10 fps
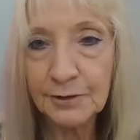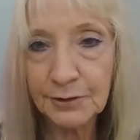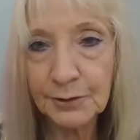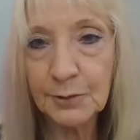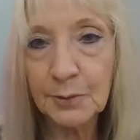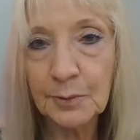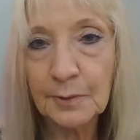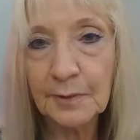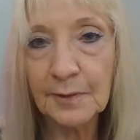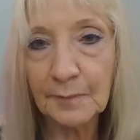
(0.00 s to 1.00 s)
to
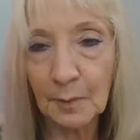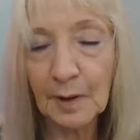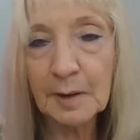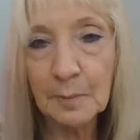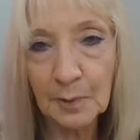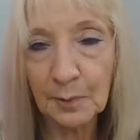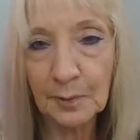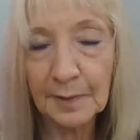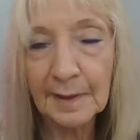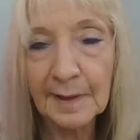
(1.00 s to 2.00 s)
the voting
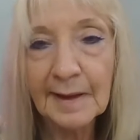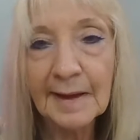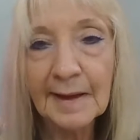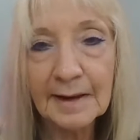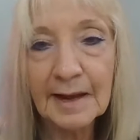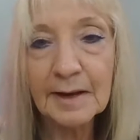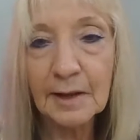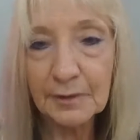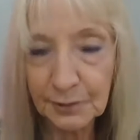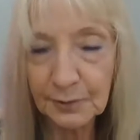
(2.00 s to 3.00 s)
booth, and
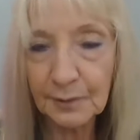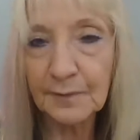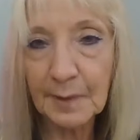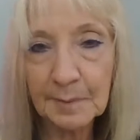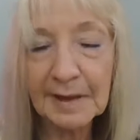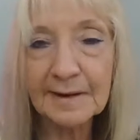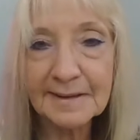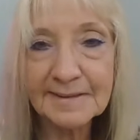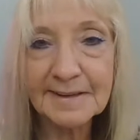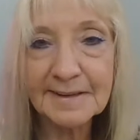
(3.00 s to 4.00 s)
then the two of them can
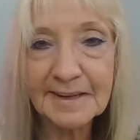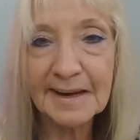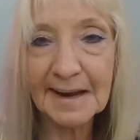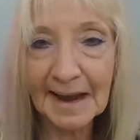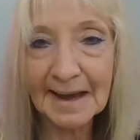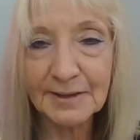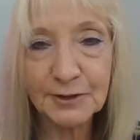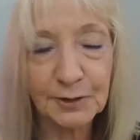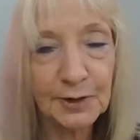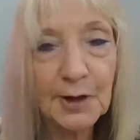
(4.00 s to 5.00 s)
assist in an
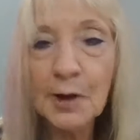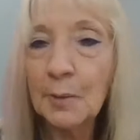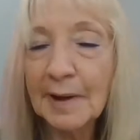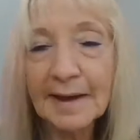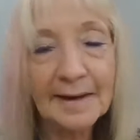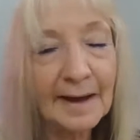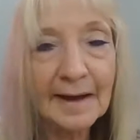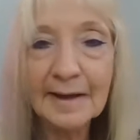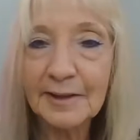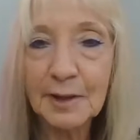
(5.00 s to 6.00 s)
answer. We
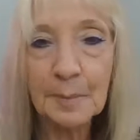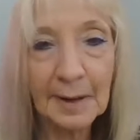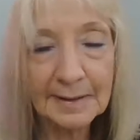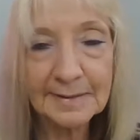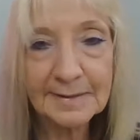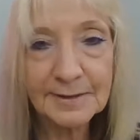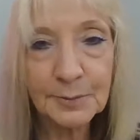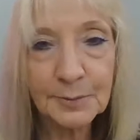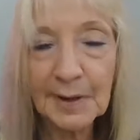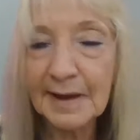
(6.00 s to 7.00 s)
cannot hit the buttons,
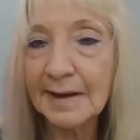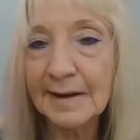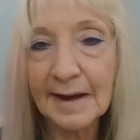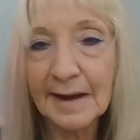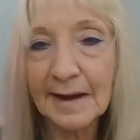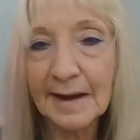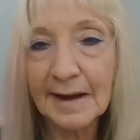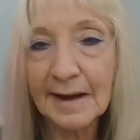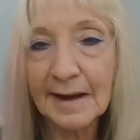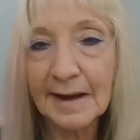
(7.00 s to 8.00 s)
we cannot
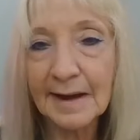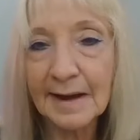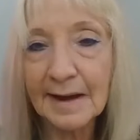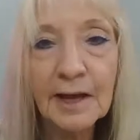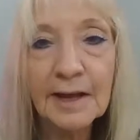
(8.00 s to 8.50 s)
touch anything.